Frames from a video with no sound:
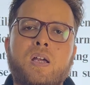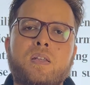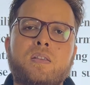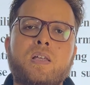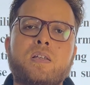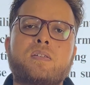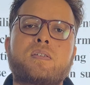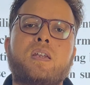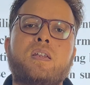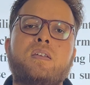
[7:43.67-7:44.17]

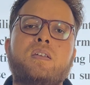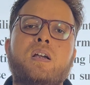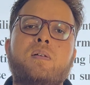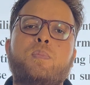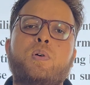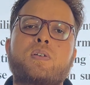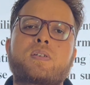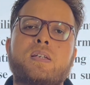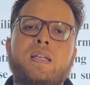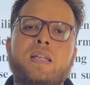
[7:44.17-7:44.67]
the senior
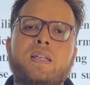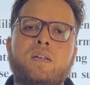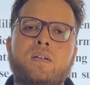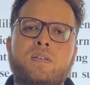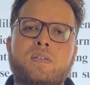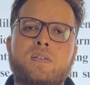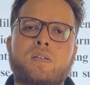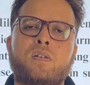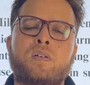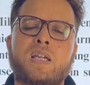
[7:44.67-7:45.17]
most
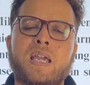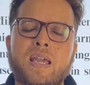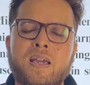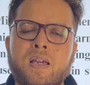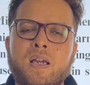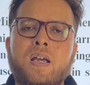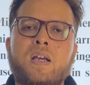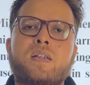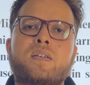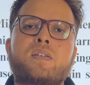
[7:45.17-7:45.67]
leaders,
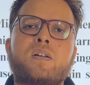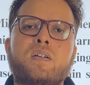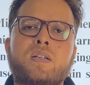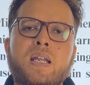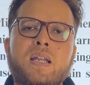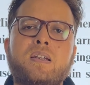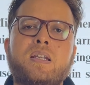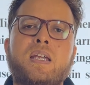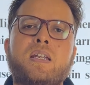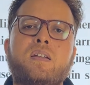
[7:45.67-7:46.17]
okay,
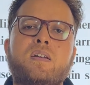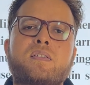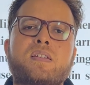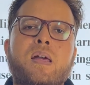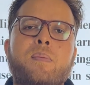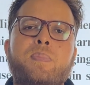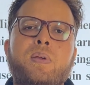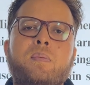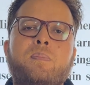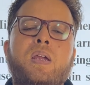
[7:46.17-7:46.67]
certain leaders
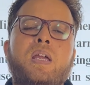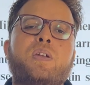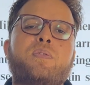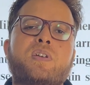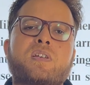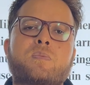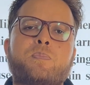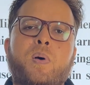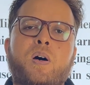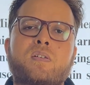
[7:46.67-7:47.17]
have been made
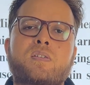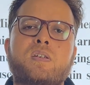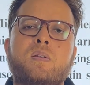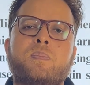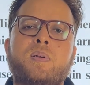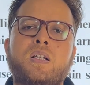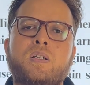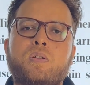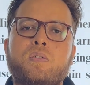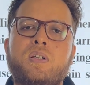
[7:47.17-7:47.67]

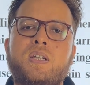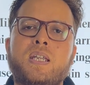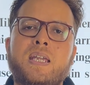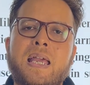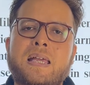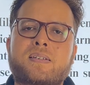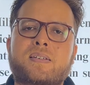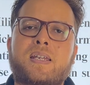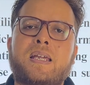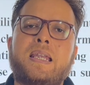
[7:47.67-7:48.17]
responsible to
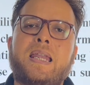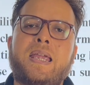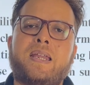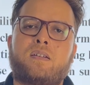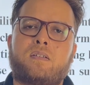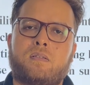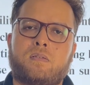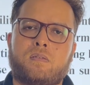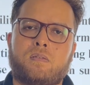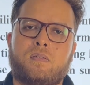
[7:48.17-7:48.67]

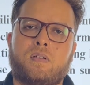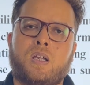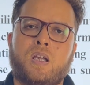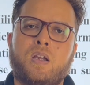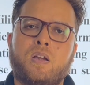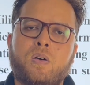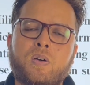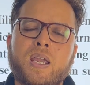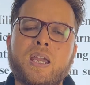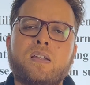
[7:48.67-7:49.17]
de-escalate,
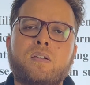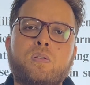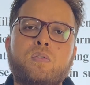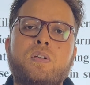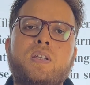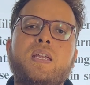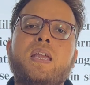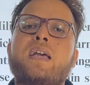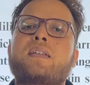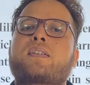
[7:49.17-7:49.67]
okay, to
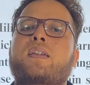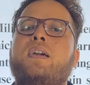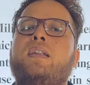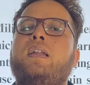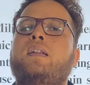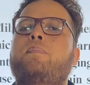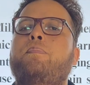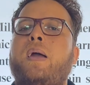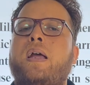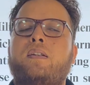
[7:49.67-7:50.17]

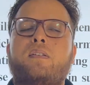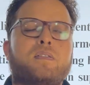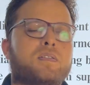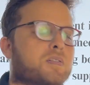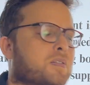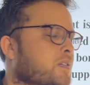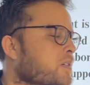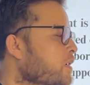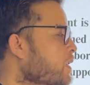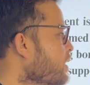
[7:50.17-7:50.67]
de-escalate
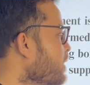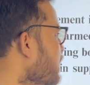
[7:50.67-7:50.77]
matters.